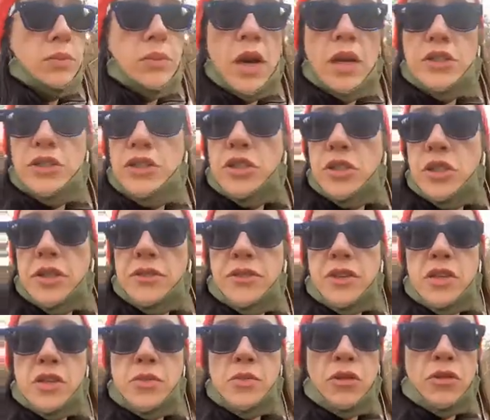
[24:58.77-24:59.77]
So he was a
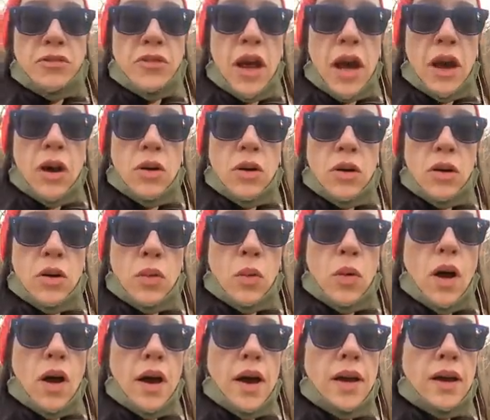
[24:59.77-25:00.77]
widower,
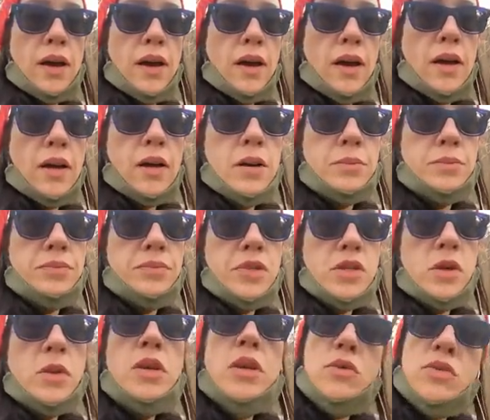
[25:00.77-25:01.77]
and he
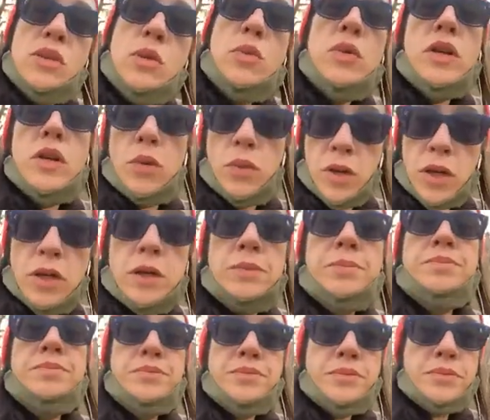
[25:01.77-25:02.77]
put a lot
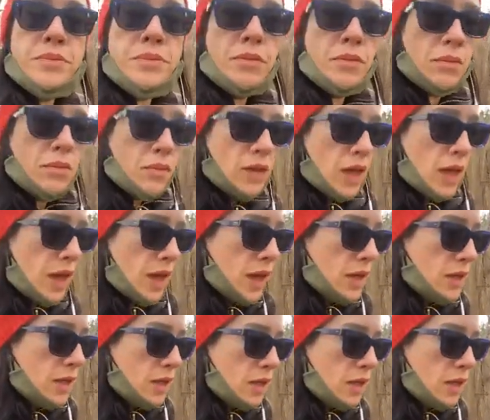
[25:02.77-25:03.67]
of his time and love